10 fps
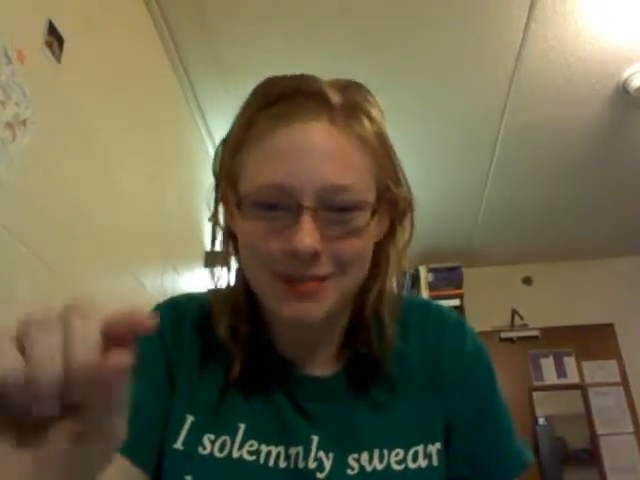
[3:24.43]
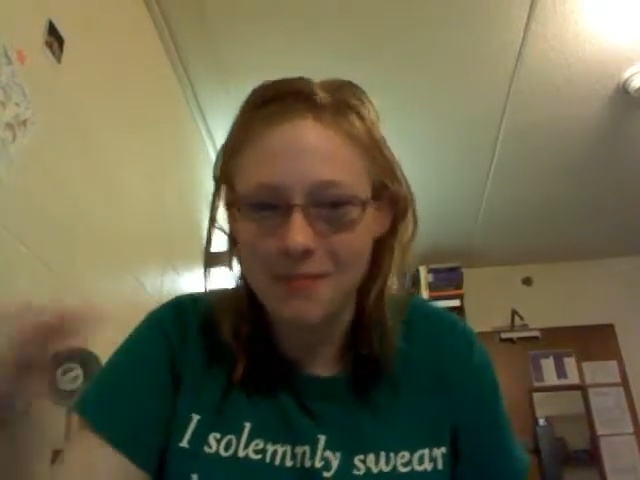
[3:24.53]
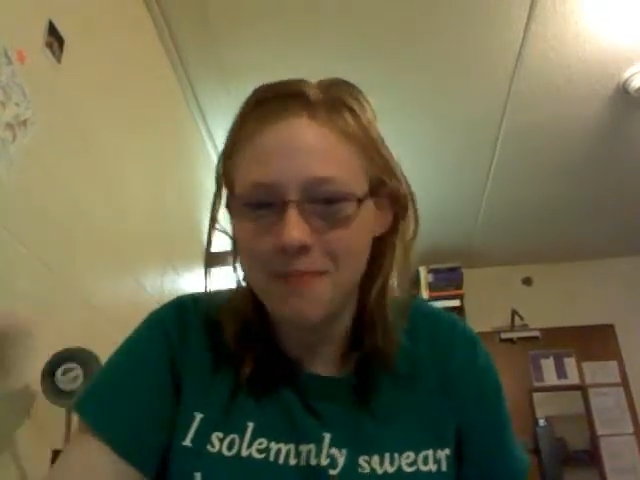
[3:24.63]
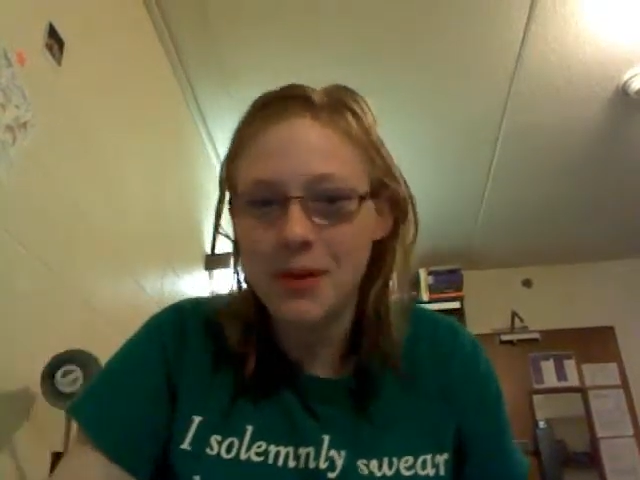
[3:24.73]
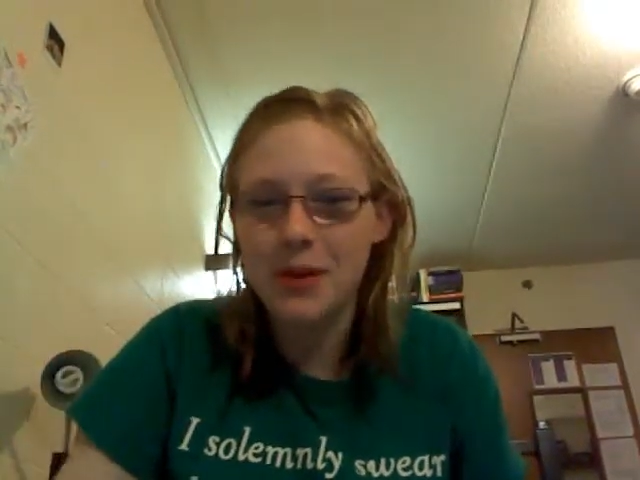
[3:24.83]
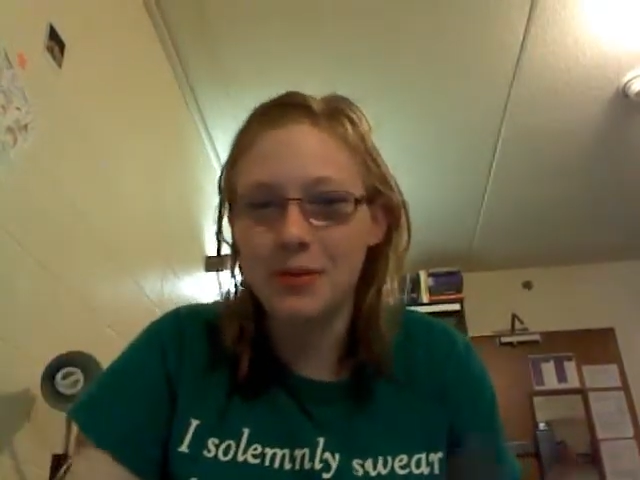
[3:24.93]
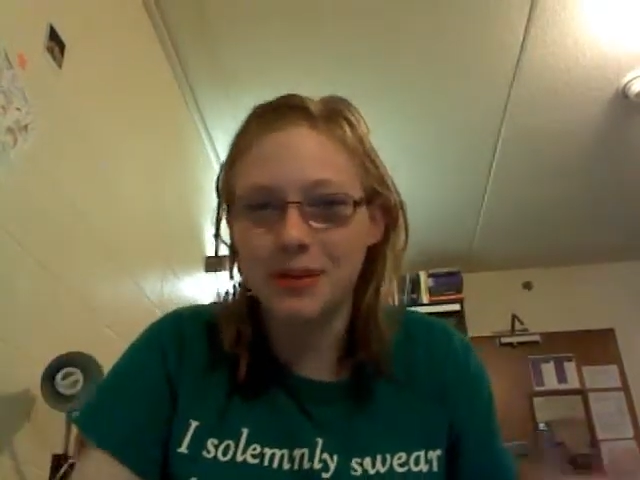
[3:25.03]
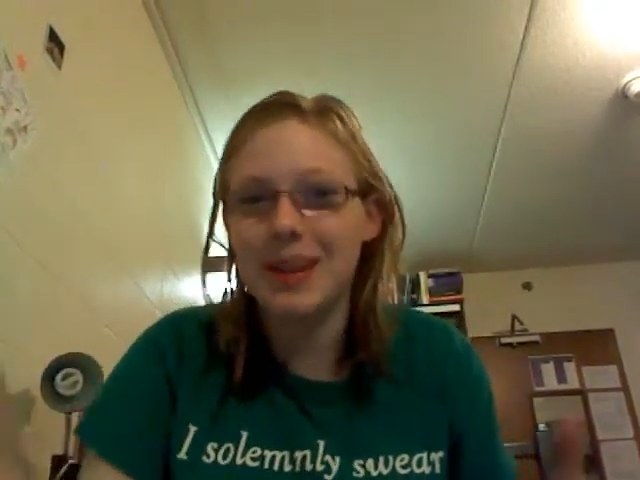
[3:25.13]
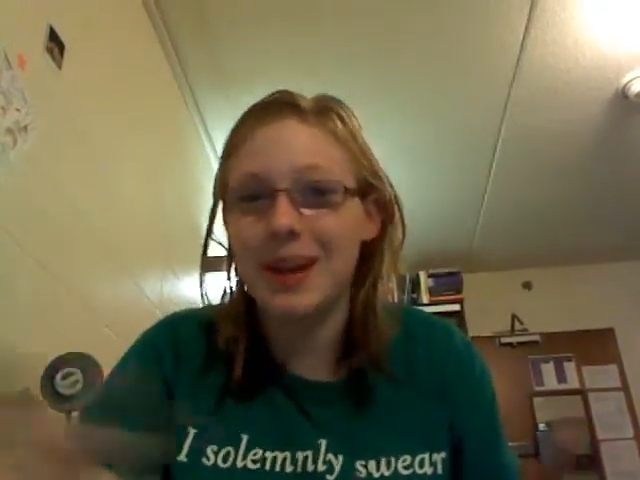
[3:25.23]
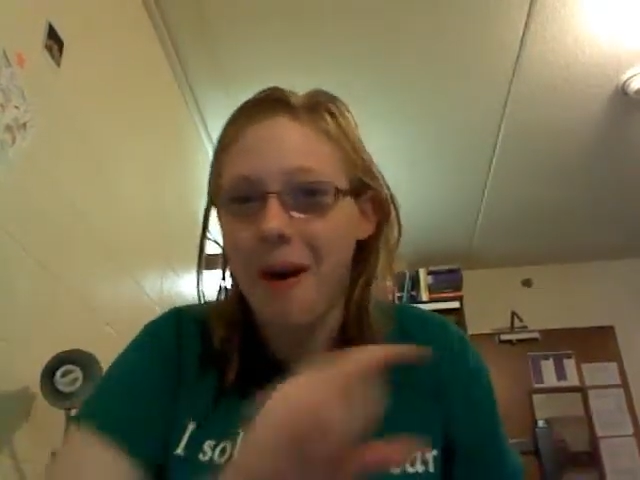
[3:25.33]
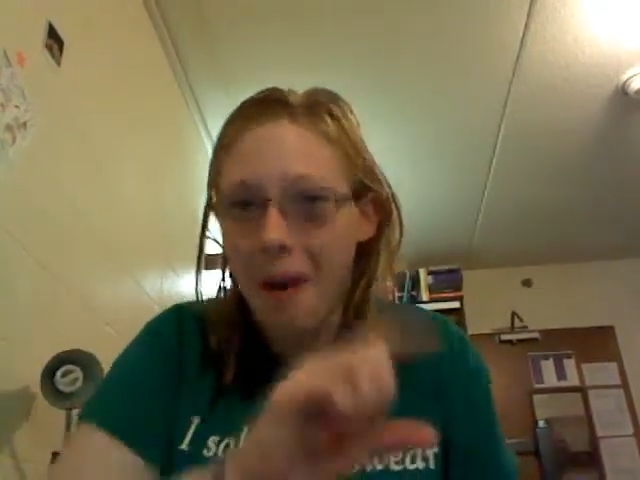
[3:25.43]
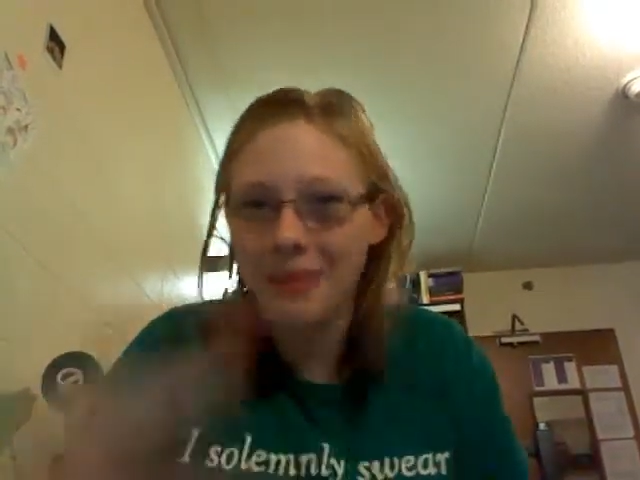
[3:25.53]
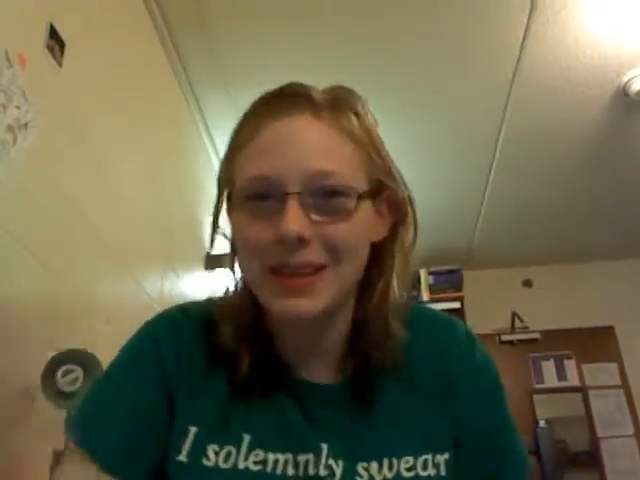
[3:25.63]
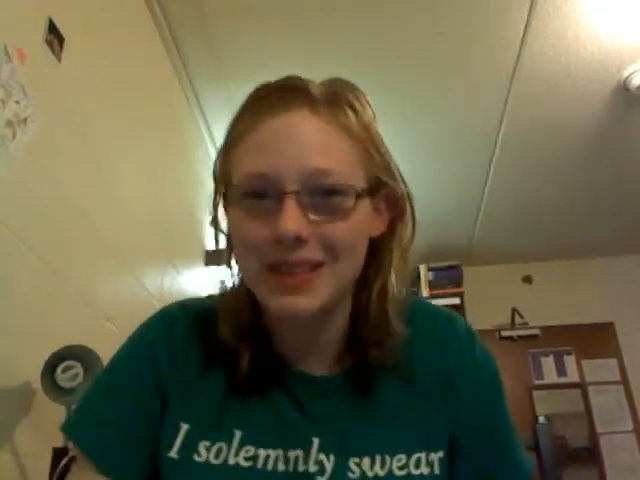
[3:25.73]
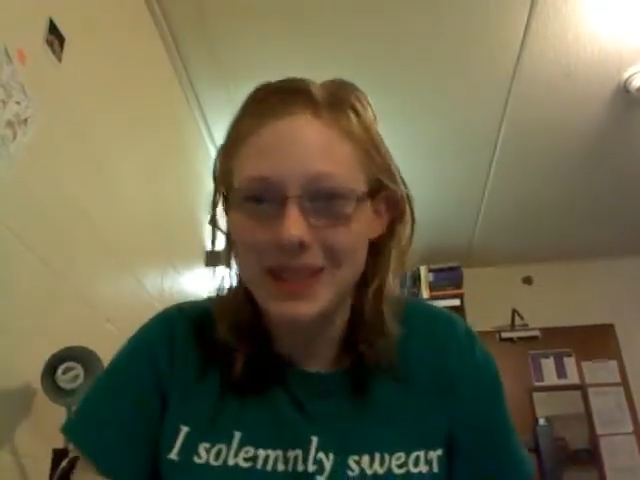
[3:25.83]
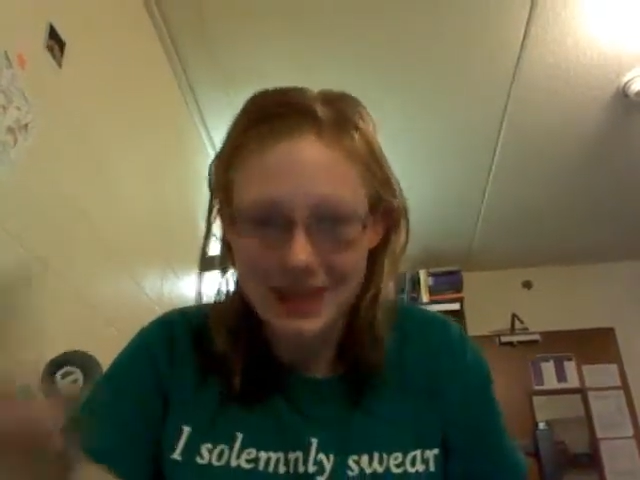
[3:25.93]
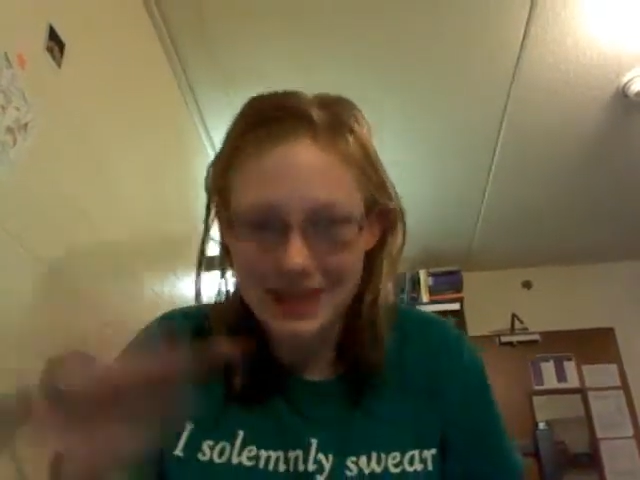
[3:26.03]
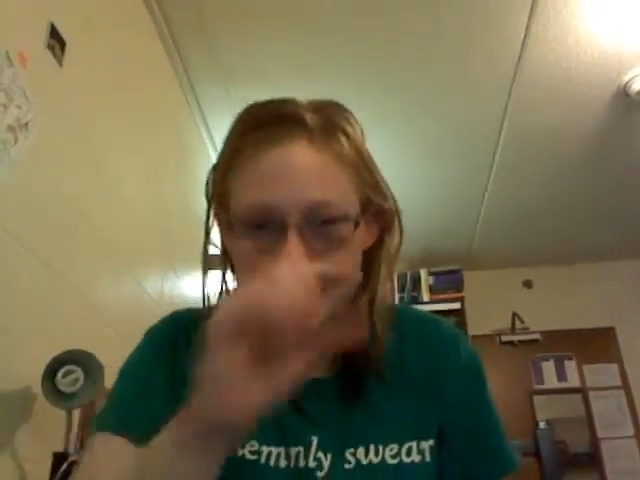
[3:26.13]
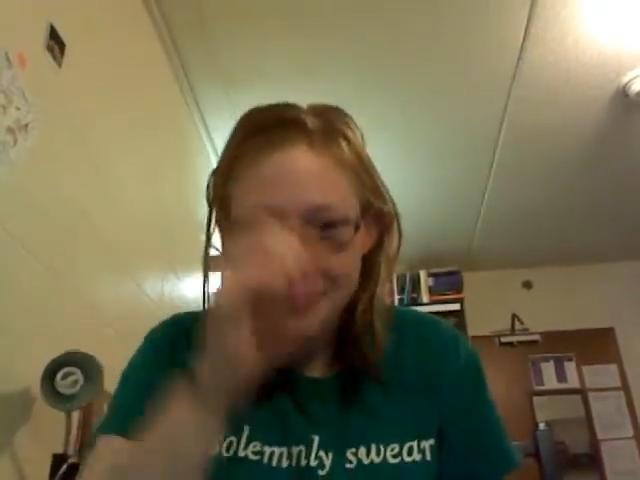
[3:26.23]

Moose, like all these things.